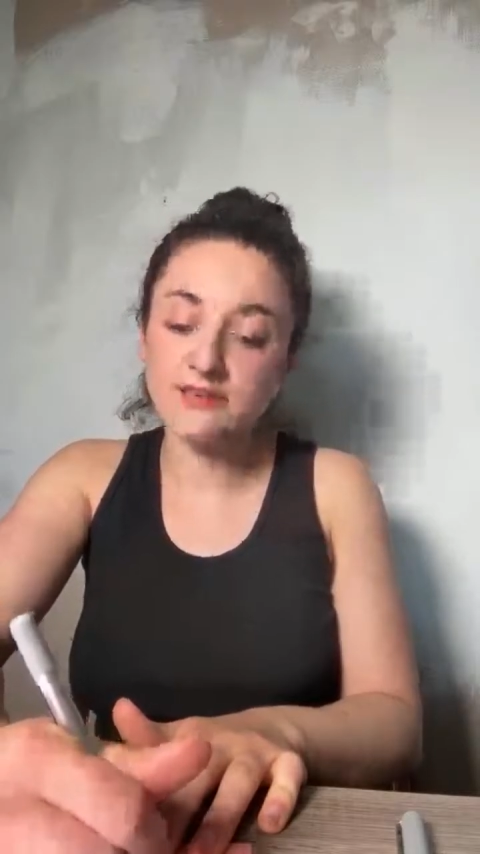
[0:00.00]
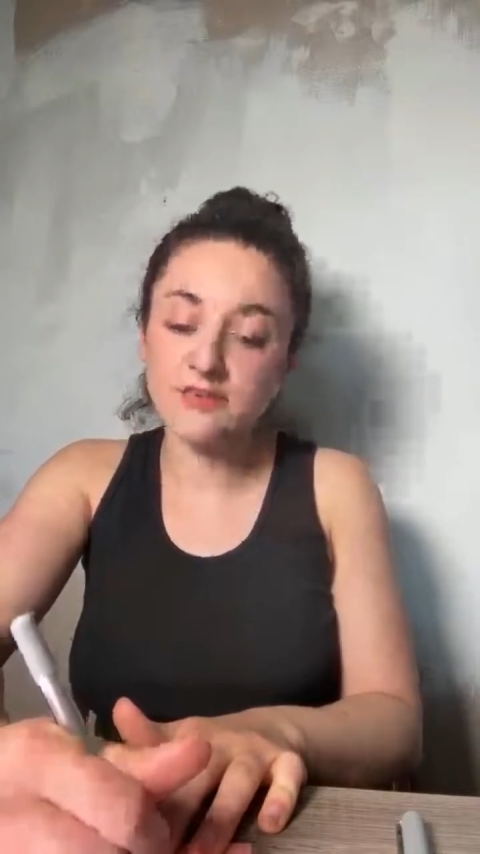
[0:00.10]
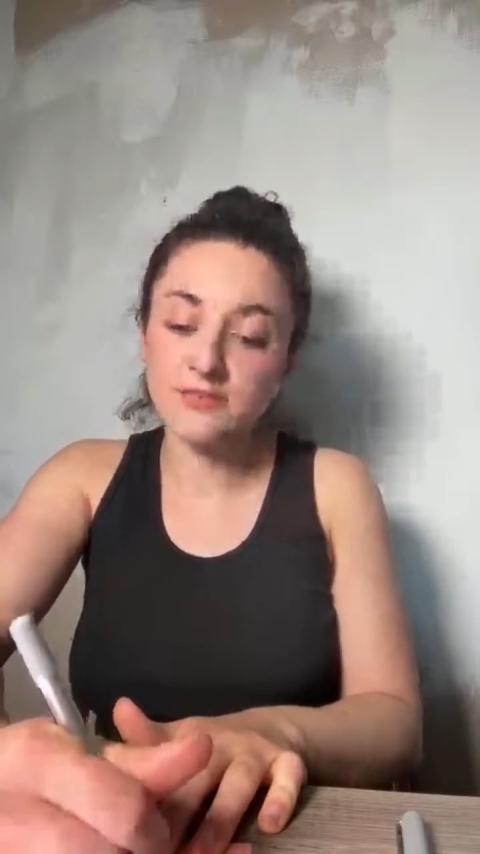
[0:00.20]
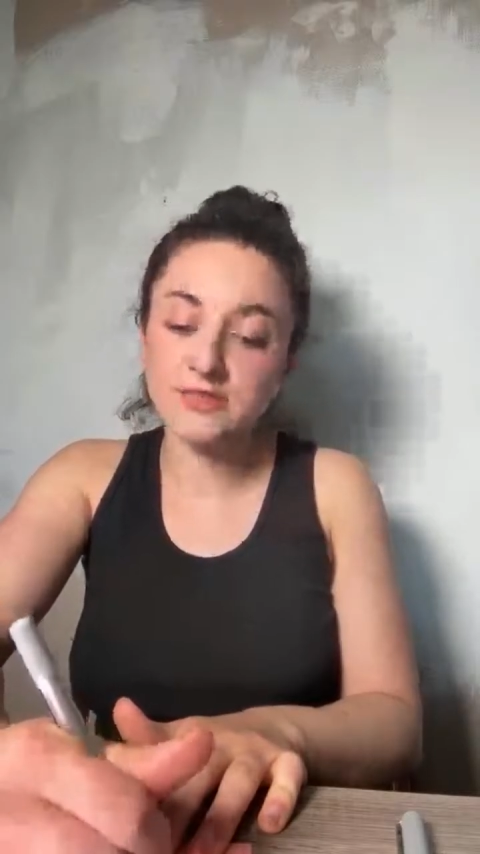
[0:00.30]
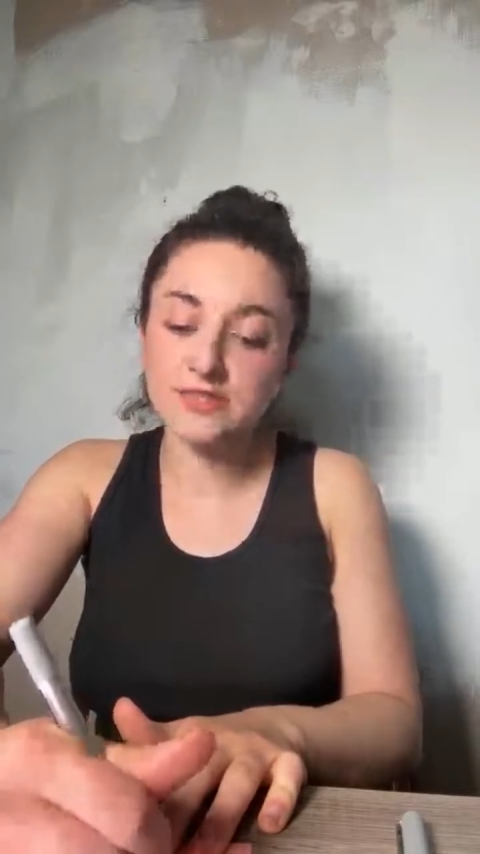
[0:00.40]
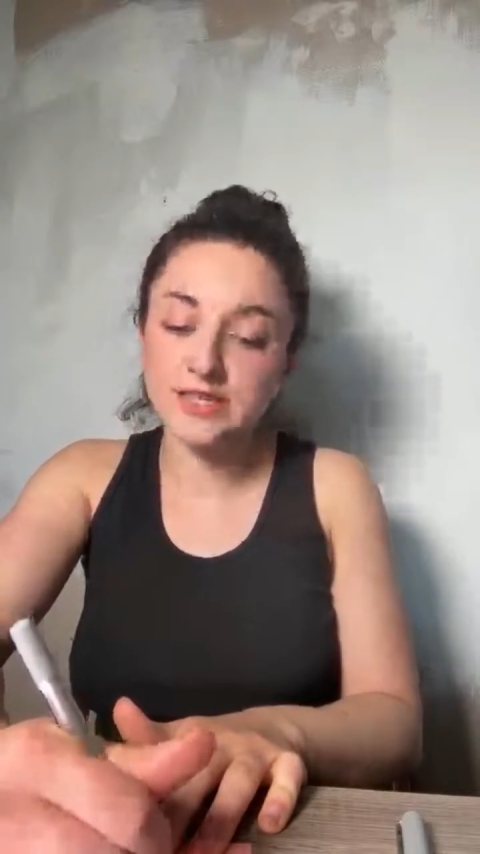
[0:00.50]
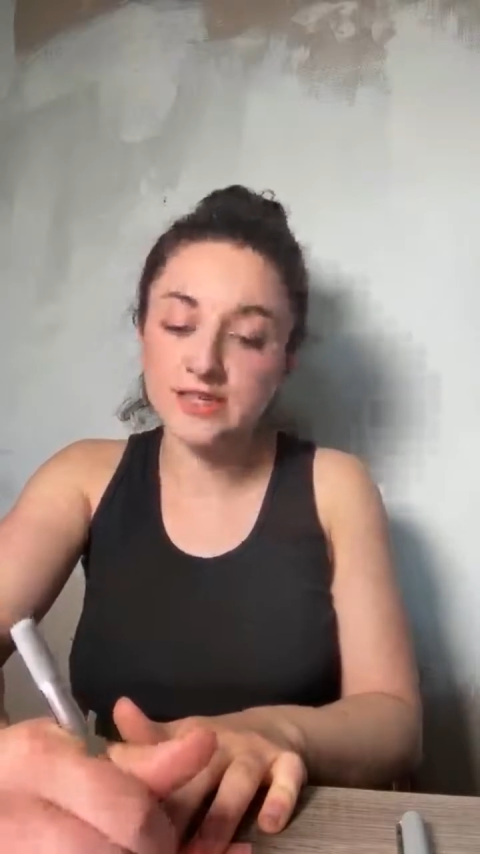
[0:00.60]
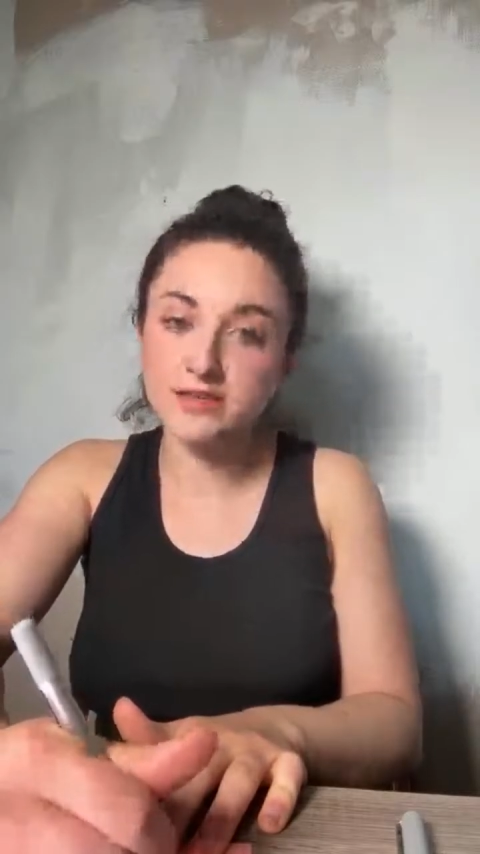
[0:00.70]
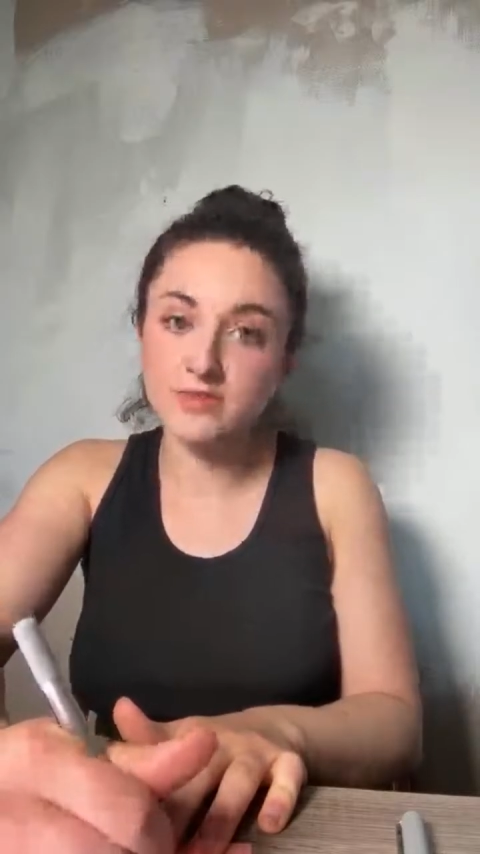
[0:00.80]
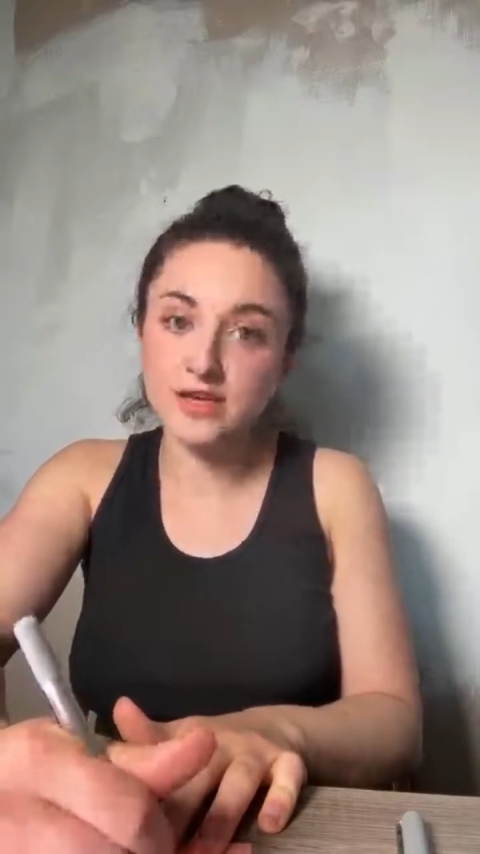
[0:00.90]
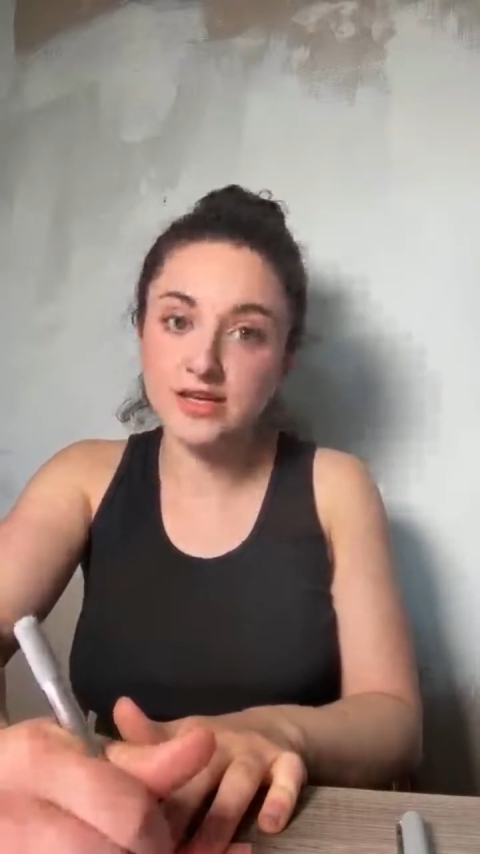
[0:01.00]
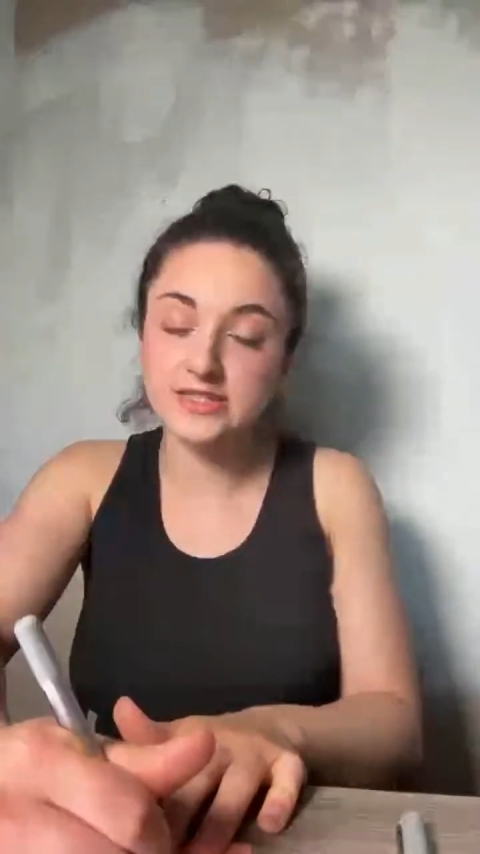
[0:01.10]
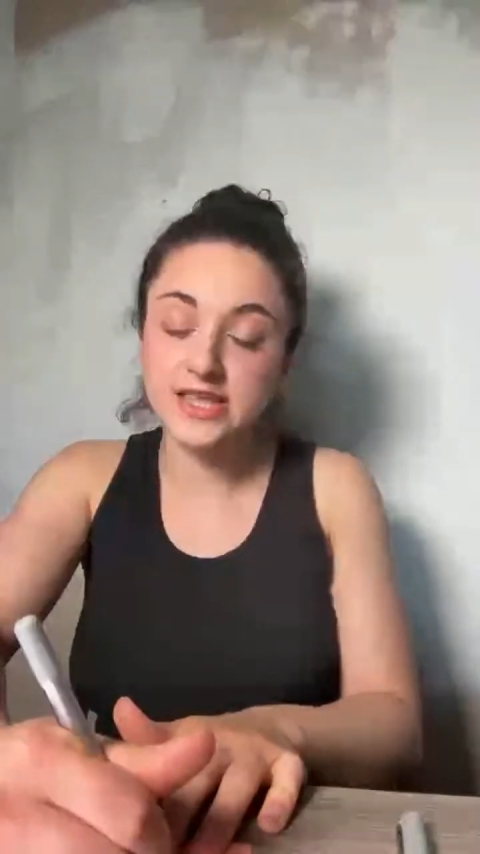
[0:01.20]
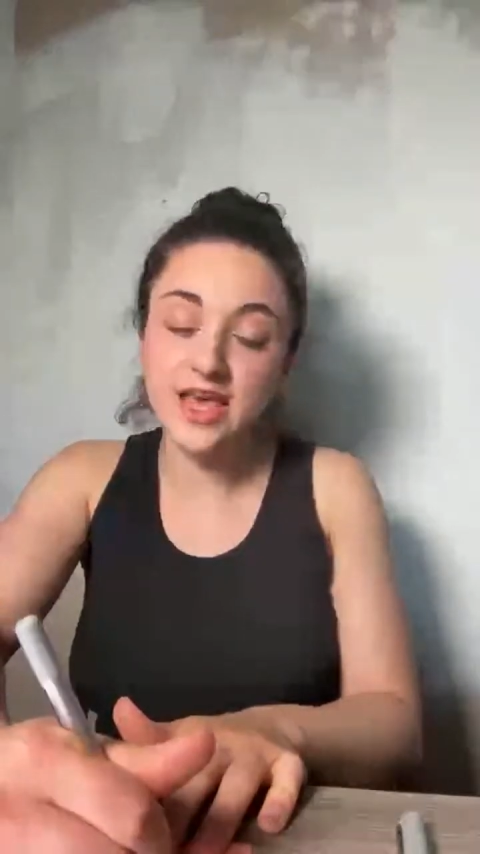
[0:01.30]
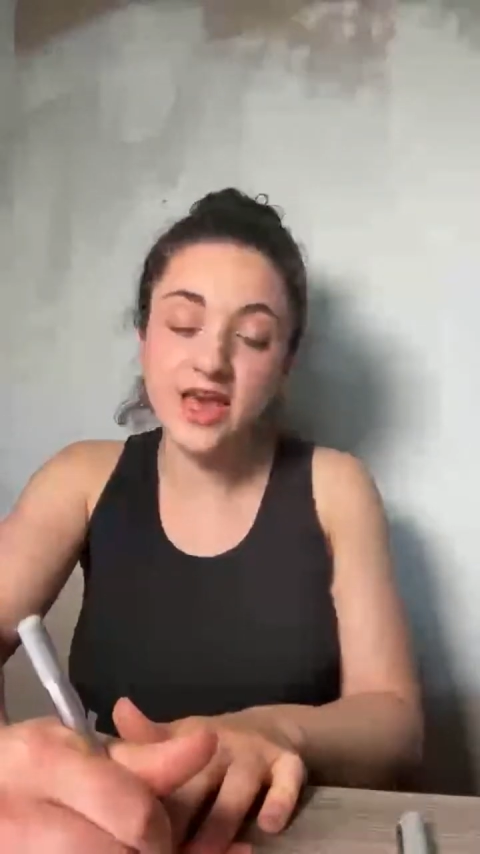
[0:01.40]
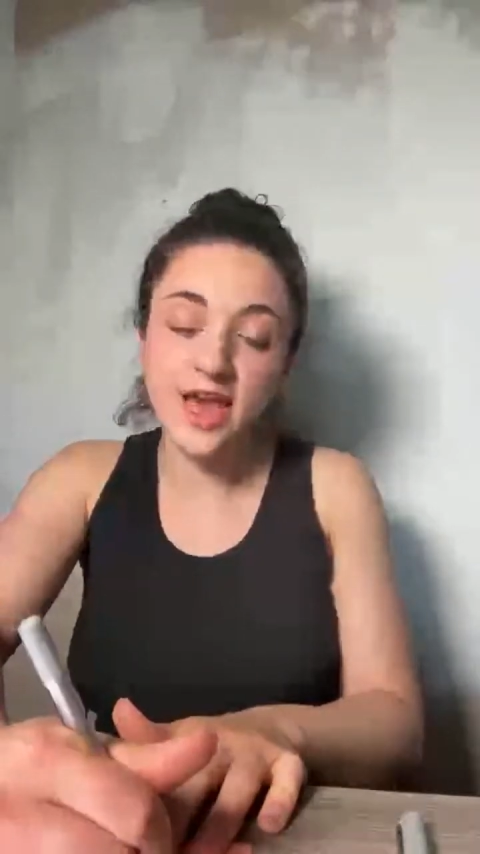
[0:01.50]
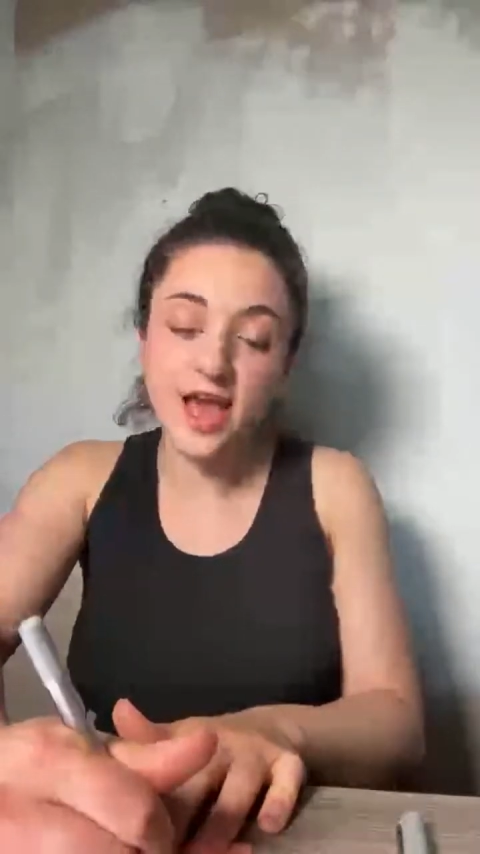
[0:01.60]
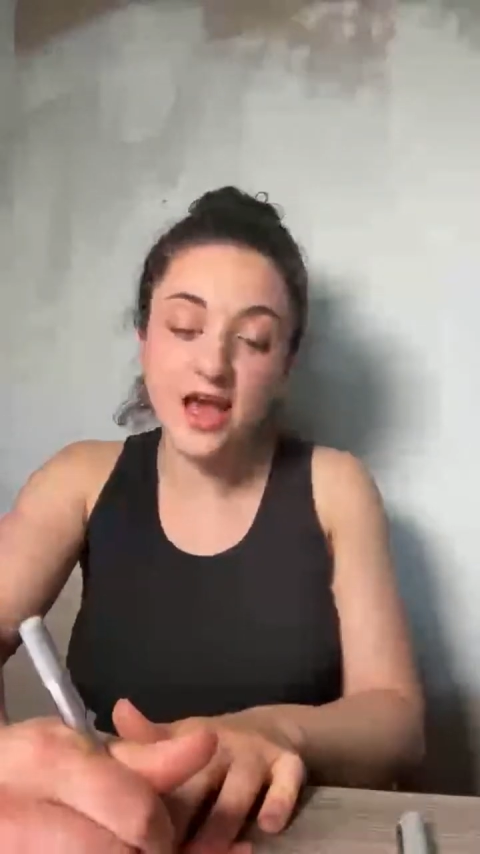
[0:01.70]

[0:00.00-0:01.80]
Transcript: anything from the ceiling because